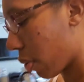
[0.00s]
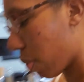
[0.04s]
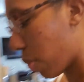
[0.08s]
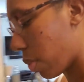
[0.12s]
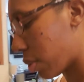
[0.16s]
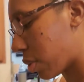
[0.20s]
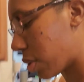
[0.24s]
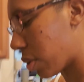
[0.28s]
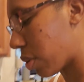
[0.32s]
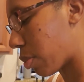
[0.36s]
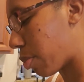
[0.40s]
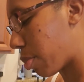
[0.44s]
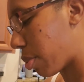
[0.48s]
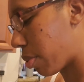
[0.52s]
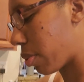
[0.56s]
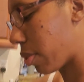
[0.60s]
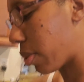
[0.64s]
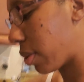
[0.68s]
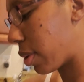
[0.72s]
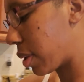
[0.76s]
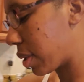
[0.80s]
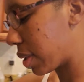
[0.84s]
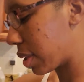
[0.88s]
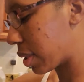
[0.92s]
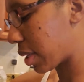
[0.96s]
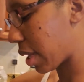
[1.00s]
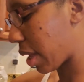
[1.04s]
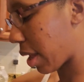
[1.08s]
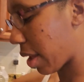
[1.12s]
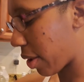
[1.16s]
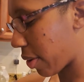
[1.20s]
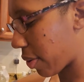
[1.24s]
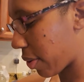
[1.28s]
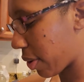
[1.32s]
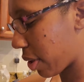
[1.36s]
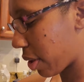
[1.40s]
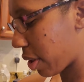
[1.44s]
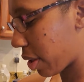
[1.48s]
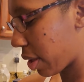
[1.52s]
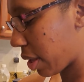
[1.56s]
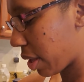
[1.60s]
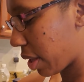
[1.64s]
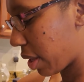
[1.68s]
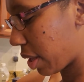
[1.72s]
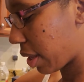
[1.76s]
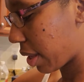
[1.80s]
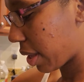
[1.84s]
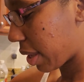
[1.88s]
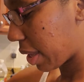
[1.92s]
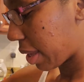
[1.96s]
we'll do pool and stuff,
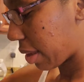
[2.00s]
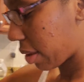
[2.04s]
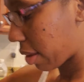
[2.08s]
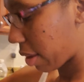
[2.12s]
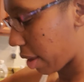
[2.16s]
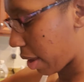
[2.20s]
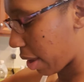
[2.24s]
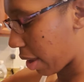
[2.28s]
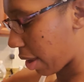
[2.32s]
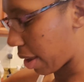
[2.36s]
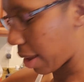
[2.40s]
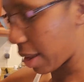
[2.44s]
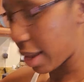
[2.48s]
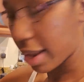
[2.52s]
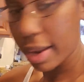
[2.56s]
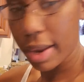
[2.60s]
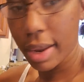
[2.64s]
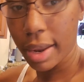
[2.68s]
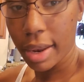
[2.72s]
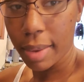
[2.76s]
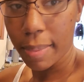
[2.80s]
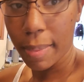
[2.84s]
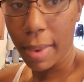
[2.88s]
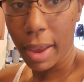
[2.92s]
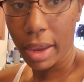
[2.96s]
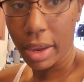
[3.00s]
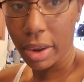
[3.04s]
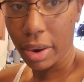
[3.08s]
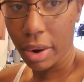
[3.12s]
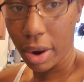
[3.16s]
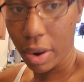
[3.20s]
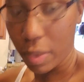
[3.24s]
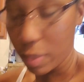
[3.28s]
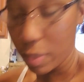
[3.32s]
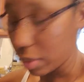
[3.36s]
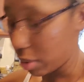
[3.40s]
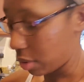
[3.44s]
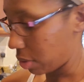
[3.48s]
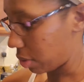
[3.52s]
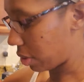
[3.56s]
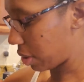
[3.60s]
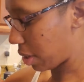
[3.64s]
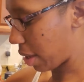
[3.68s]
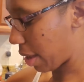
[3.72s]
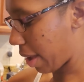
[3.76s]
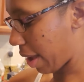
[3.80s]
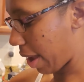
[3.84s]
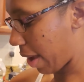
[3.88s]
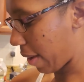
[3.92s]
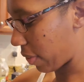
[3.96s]
and in the backyard we'll
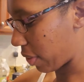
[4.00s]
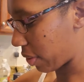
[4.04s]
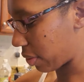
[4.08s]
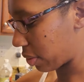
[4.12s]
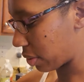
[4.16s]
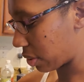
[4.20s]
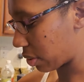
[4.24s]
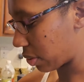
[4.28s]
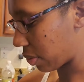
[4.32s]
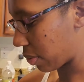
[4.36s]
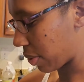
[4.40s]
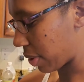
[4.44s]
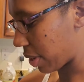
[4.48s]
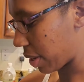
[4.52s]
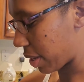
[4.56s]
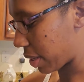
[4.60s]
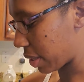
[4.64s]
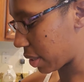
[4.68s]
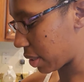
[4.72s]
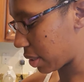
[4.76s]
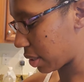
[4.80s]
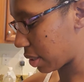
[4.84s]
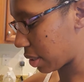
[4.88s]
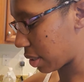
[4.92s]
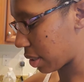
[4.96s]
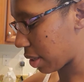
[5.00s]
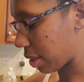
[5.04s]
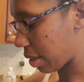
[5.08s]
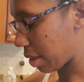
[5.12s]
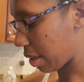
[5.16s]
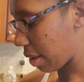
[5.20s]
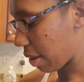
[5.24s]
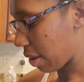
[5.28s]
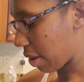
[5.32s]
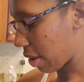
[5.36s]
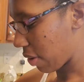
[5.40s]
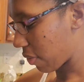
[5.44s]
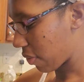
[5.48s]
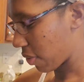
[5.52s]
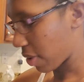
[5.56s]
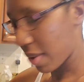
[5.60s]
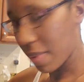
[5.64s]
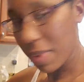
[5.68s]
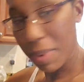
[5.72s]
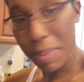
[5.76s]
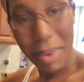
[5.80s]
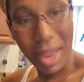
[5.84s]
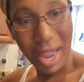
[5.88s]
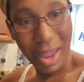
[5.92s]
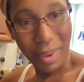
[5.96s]
have those toys for him
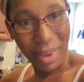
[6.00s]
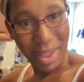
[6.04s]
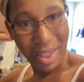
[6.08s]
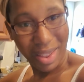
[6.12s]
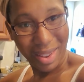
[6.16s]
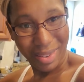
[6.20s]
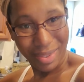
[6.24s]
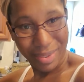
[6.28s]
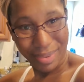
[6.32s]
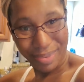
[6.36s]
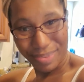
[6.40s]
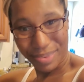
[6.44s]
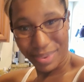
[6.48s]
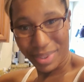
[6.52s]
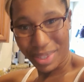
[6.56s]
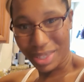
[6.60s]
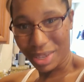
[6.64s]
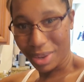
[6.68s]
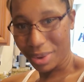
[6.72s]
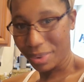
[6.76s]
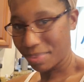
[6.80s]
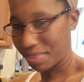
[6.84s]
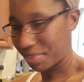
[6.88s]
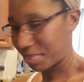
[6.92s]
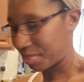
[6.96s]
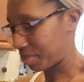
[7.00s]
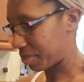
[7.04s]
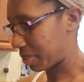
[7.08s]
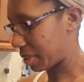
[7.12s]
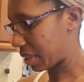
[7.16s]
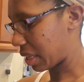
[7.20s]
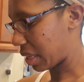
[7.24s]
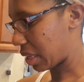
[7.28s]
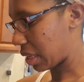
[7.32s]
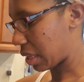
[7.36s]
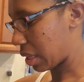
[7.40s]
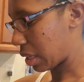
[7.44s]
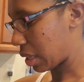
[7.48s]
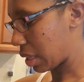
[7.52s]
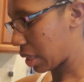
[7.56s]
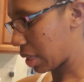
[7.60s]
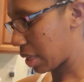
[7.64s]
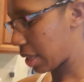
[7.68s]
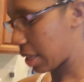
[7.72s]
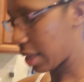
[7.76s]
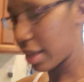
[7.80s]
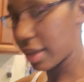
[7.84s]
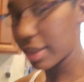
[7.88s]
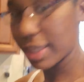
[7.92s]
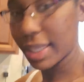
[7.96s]
to play with. So.
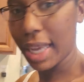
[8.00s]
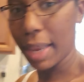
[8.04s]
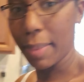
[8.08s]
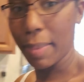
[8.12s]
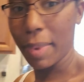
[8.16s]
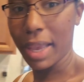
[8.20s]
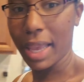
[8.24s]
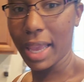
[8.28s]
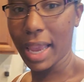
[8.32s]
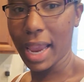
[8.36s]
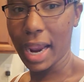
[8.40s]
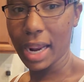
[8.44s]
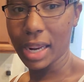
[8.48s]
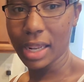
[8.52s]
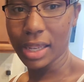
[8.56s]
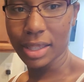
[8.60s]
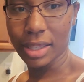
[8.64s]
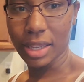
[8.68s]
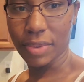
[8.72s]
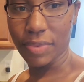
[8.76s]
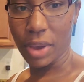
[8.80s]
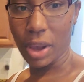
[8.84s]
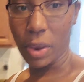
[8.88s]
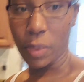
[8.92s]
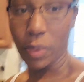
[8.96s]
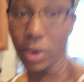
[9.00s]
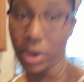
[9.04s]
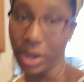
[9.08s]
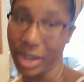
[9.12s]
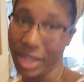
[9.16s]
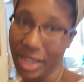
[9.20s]
Just got my canning stuff out. We're gonna